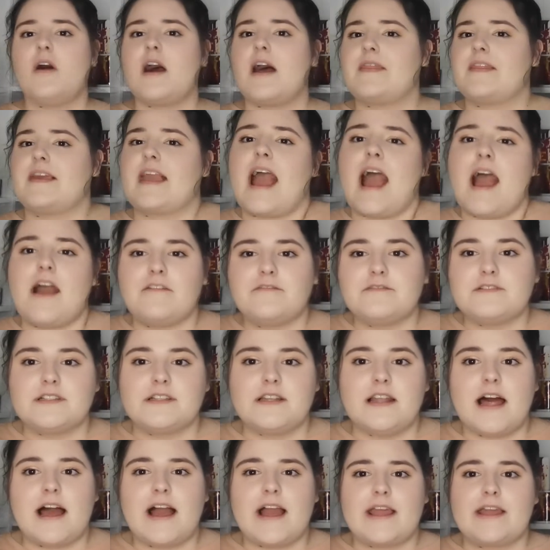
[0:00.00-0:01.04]
and the
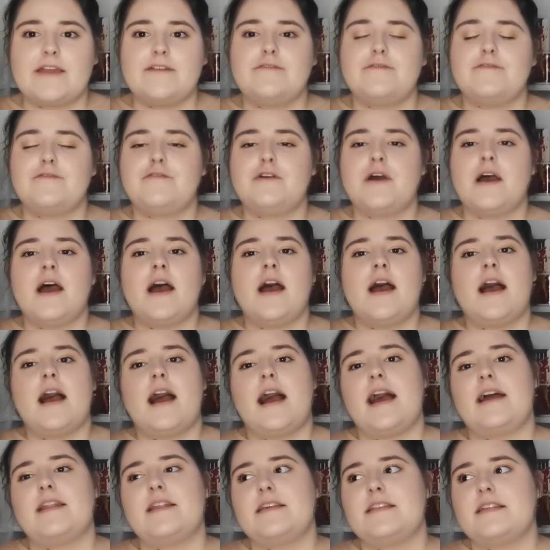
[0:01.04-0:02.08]
afterlife.
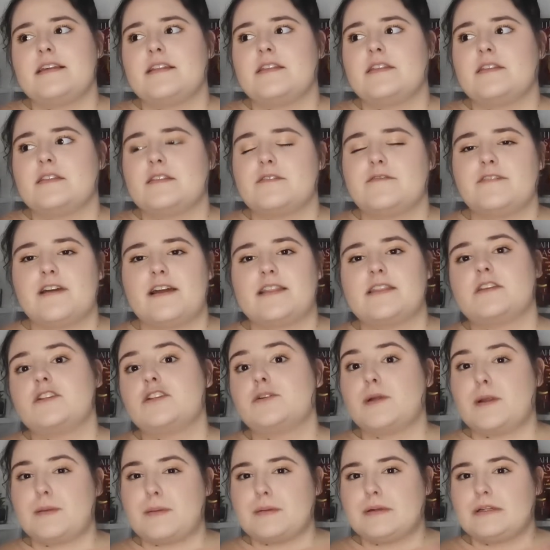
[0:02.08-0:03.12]
And I think the fact that
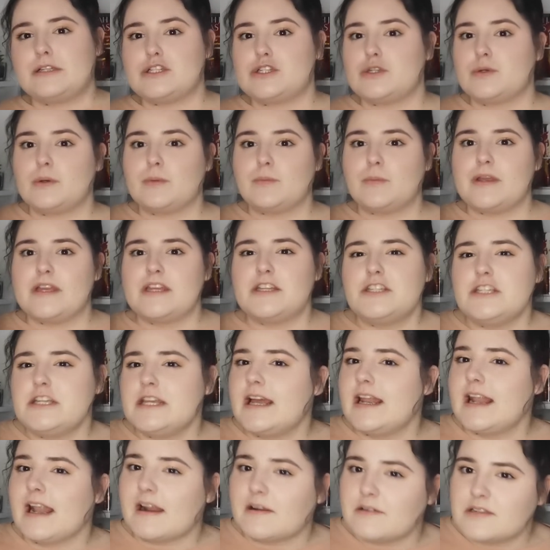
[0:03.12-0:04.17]
so many people are doing
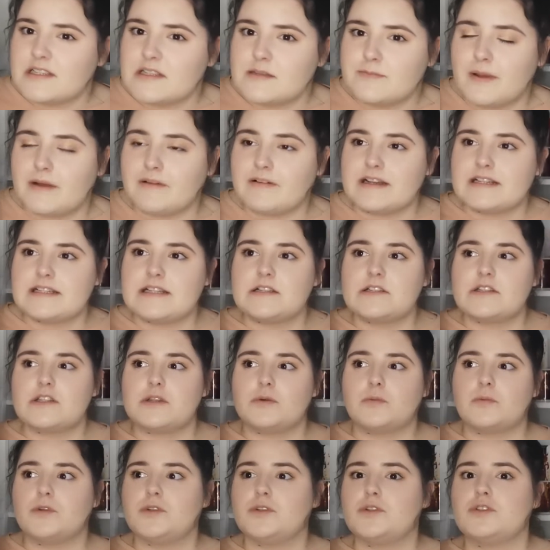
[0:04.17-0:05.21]
Ouija allows spirits into
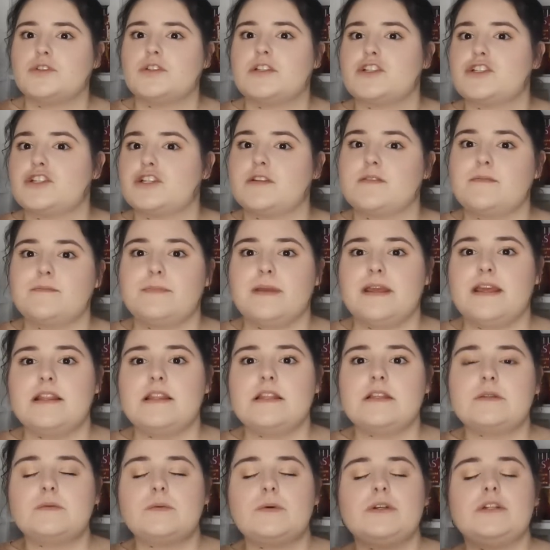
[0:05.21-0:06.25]
the world that shouldn't be in
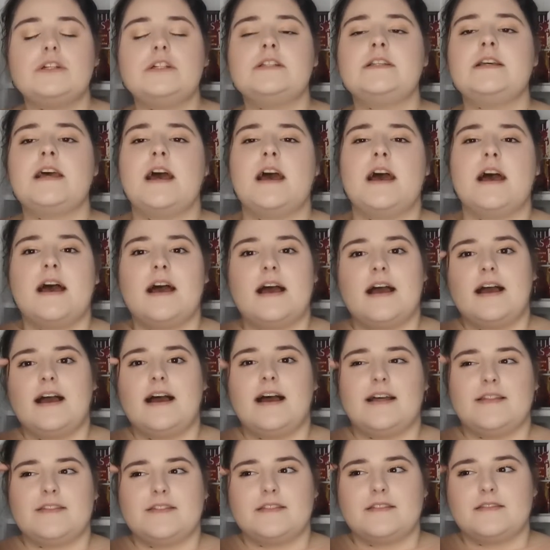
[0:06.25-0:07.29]
this world.
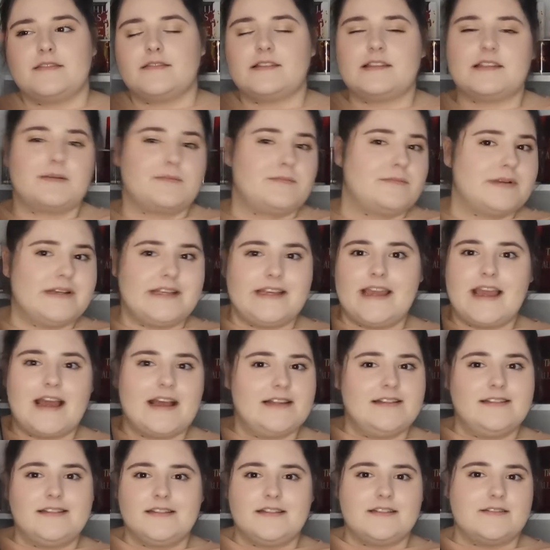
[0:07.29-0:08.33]
And somebody
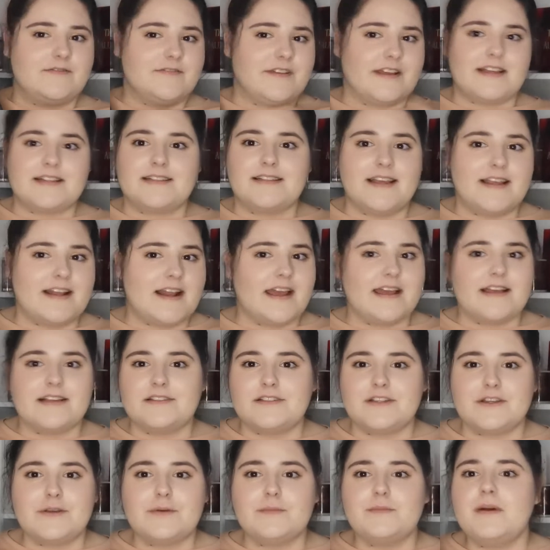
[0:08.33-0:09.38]
has to fix it, I
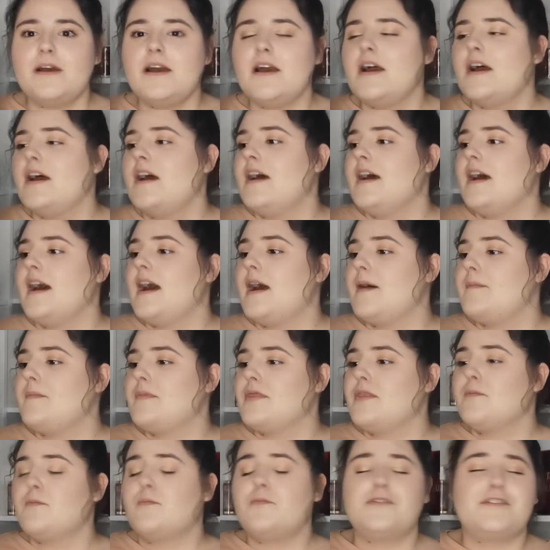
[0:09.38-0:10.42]
assume.
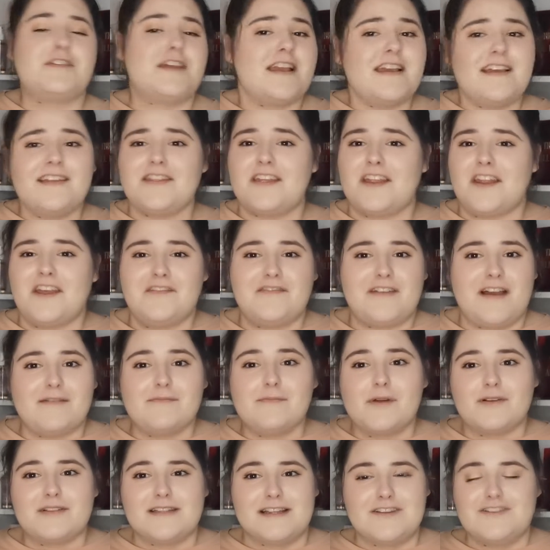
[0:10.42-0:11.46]
The thing that I found
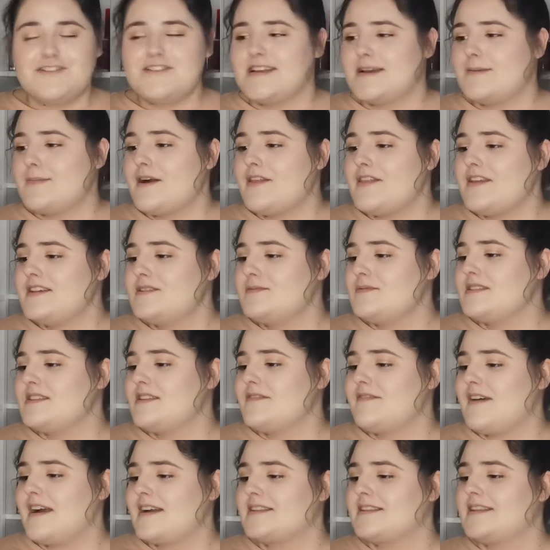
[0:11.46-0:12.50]
most interesting about this was the
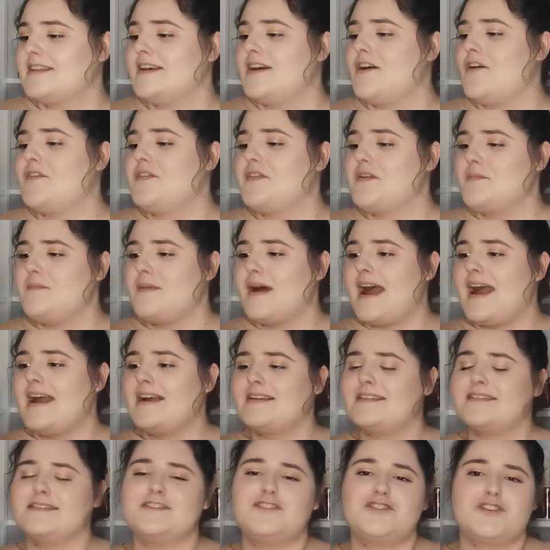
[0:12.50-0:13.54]
fact that on the
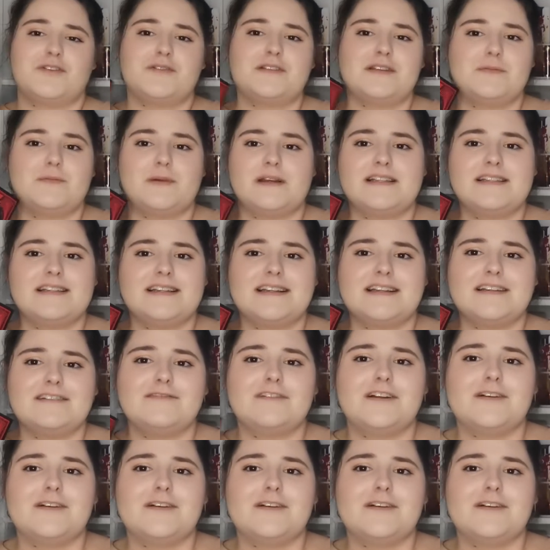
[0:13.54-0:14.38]
back, Jodie Whittaker